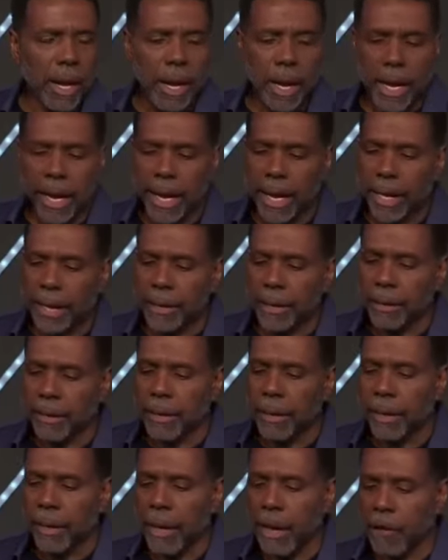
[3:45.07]
And
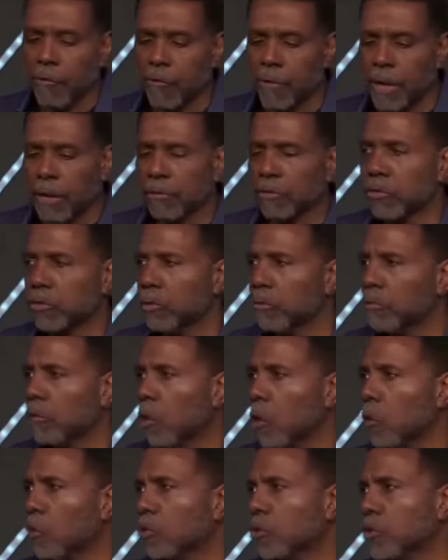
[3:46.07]
I found some
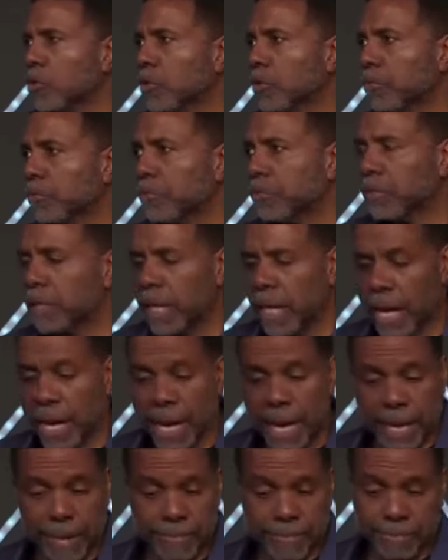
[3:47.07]
notes that I
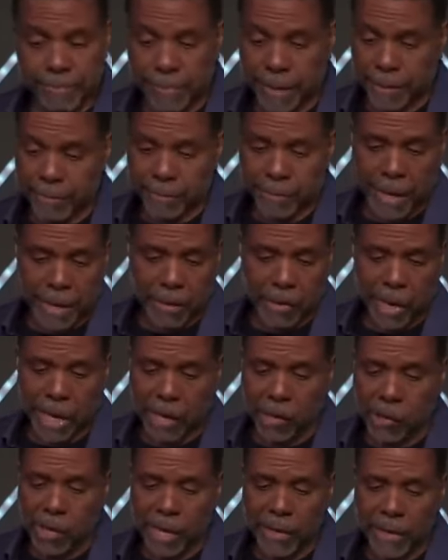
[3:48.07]
had. I don't know how
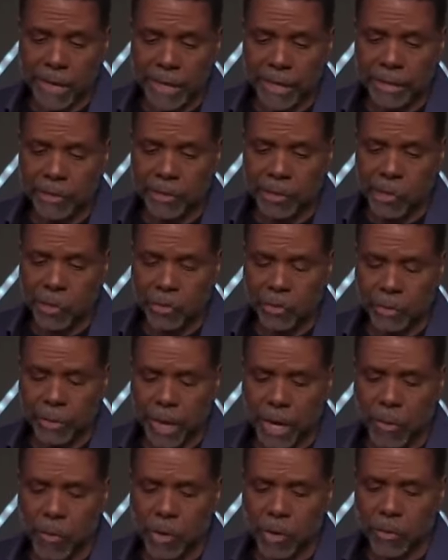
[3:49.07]
long I had these notes, but
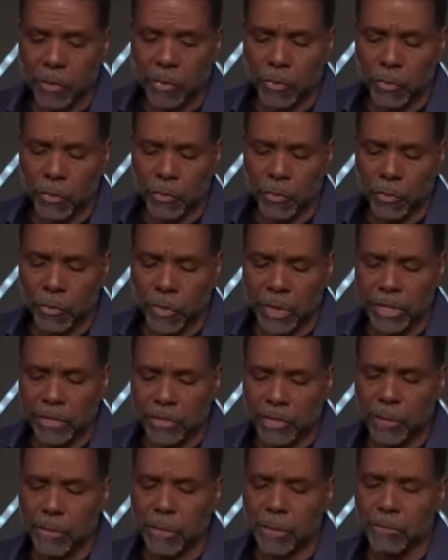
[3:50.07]
I want to read
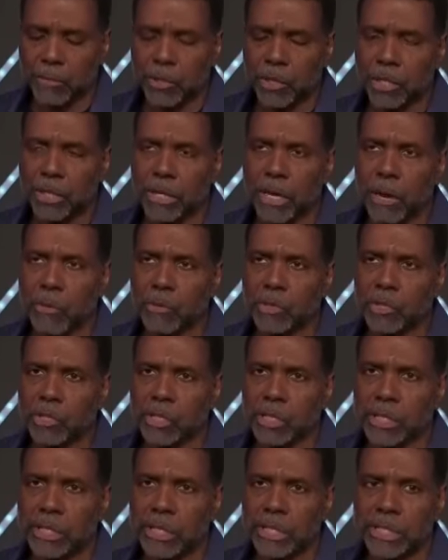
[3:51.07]
some of them to you. I want you
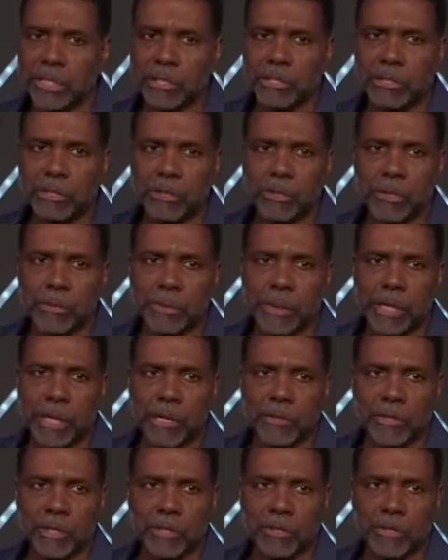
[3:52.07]
to listen to it
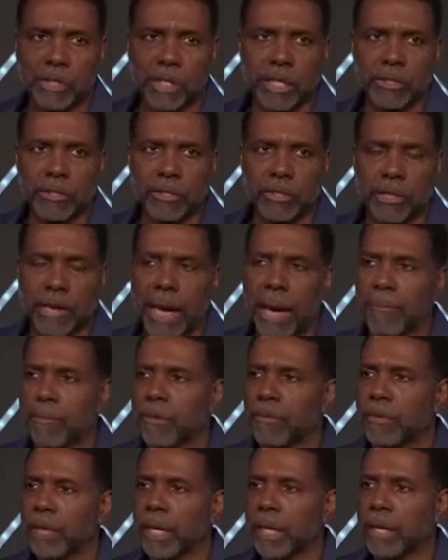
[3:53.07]
because it's
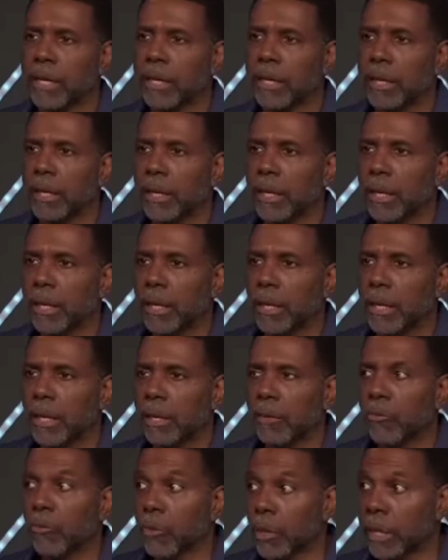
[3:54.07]
captivating.
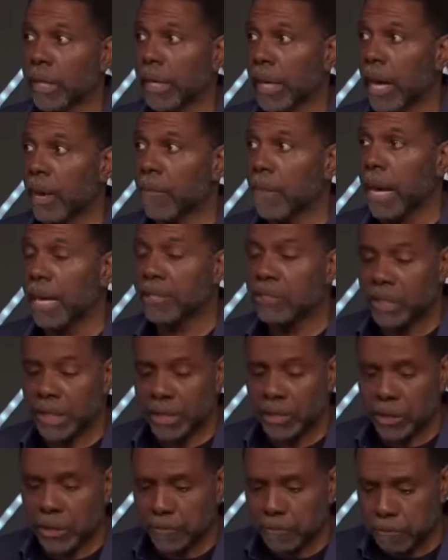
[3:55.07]
It really got my
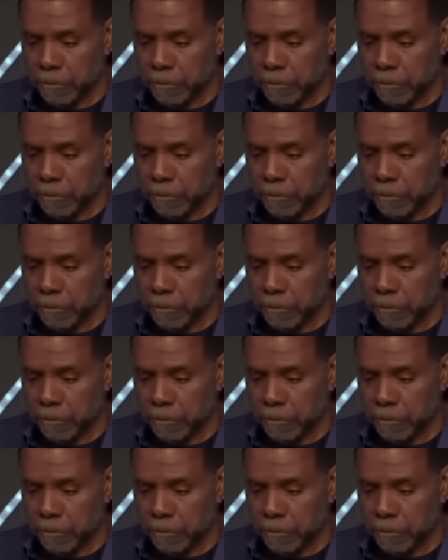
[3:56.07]
attention.